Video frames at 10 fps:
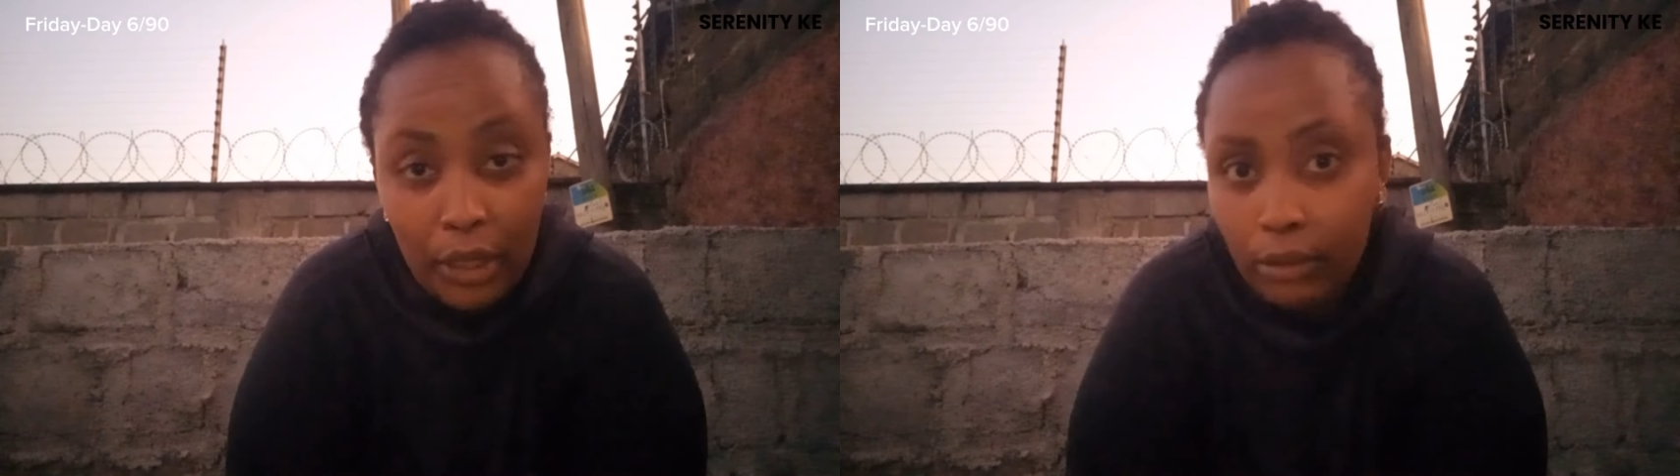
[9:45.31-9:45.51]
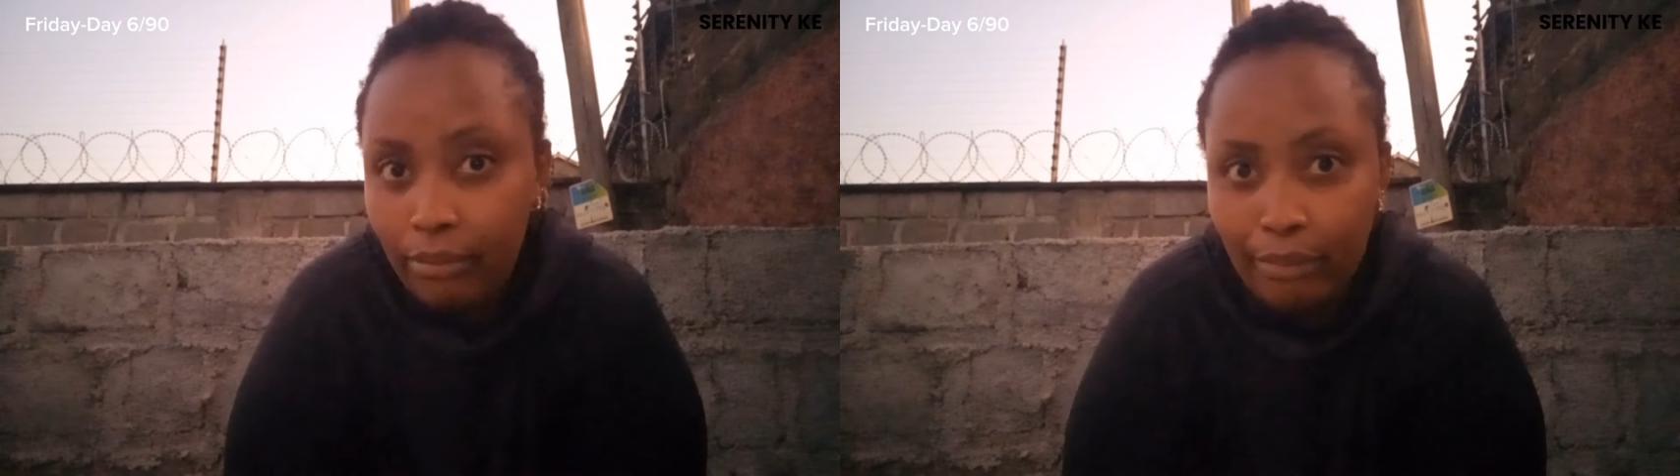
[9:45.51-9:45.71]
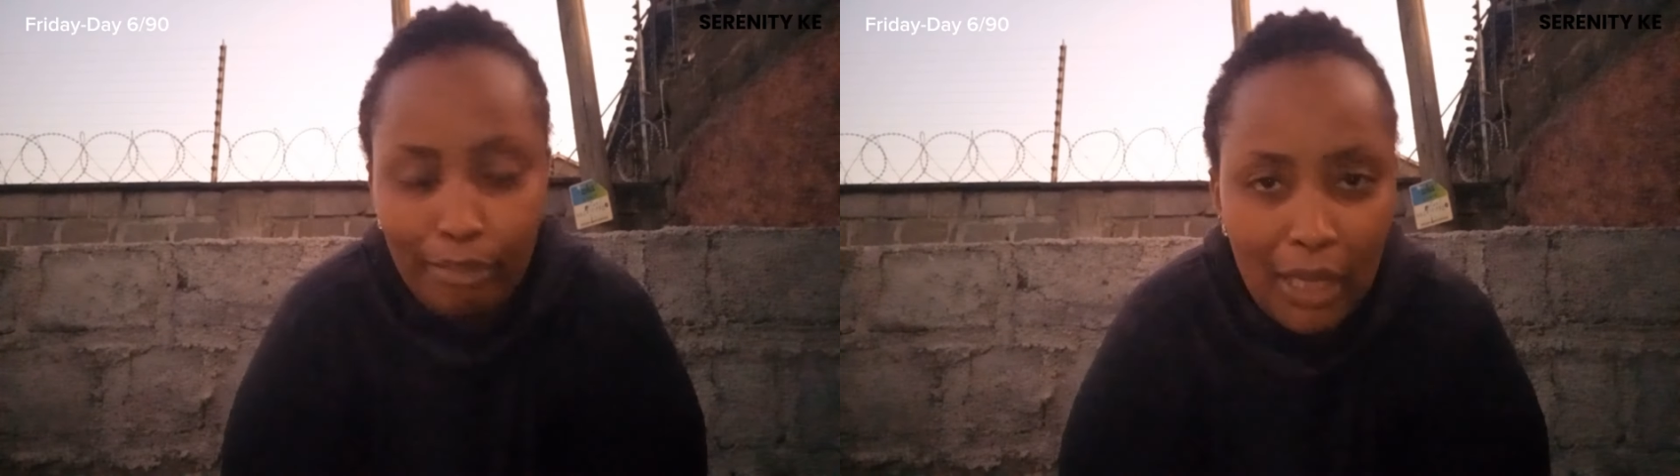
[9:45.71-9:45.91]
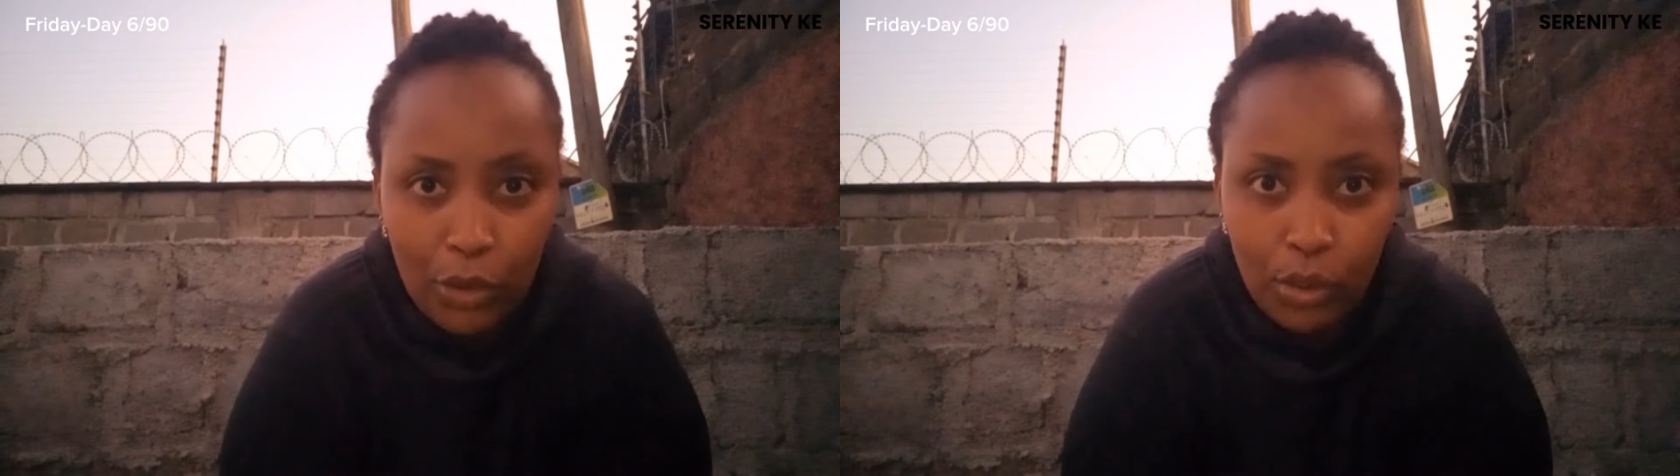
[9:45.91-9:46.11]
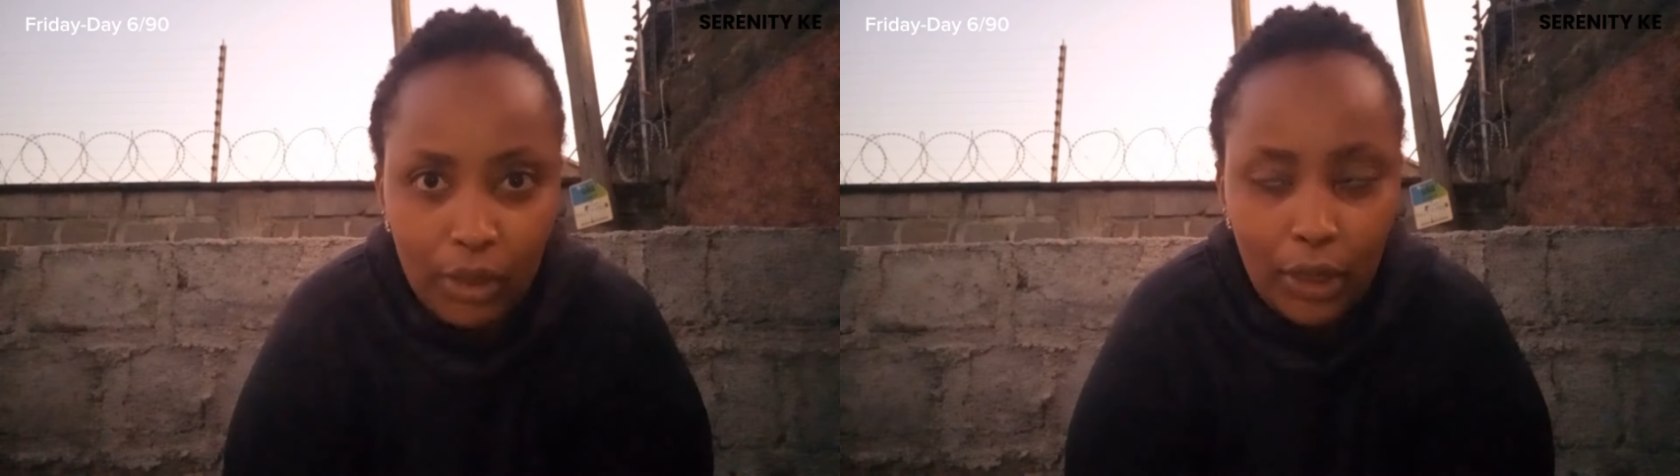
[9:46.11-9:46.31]
be back
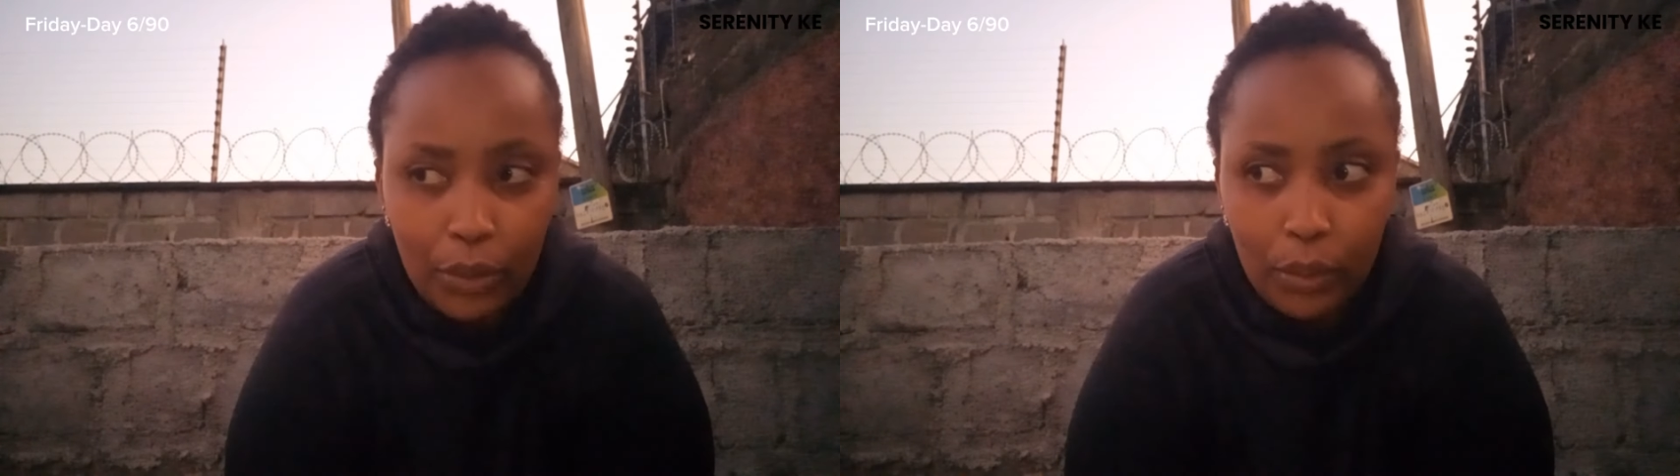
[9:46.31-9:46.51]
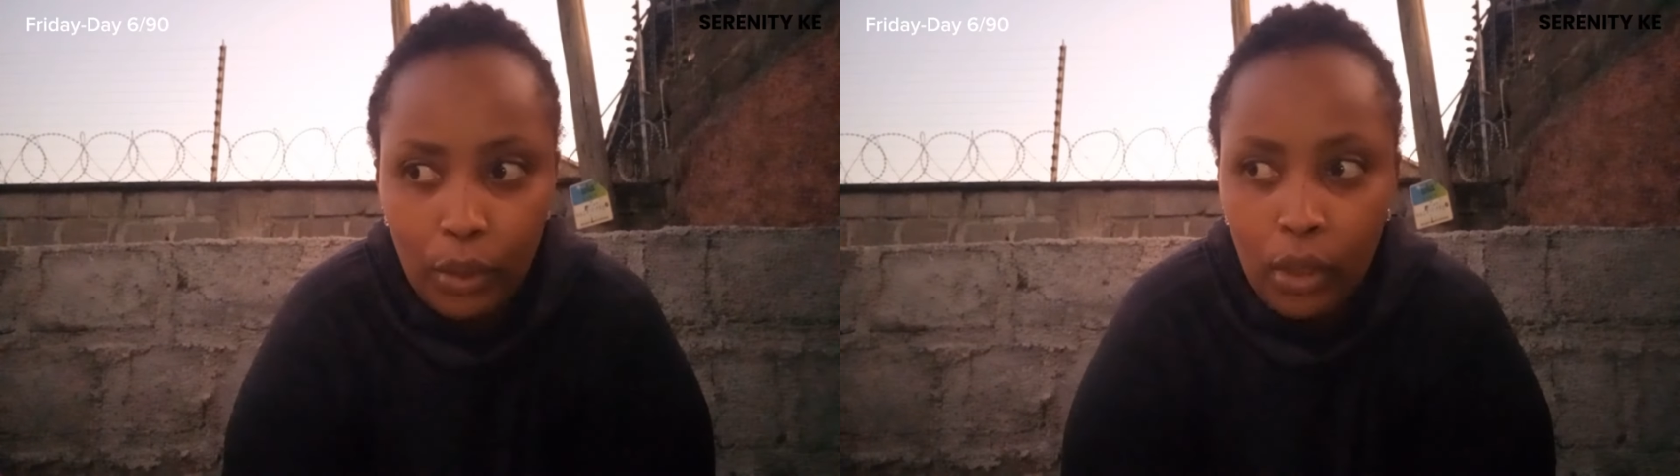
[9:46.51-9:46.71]
to zero.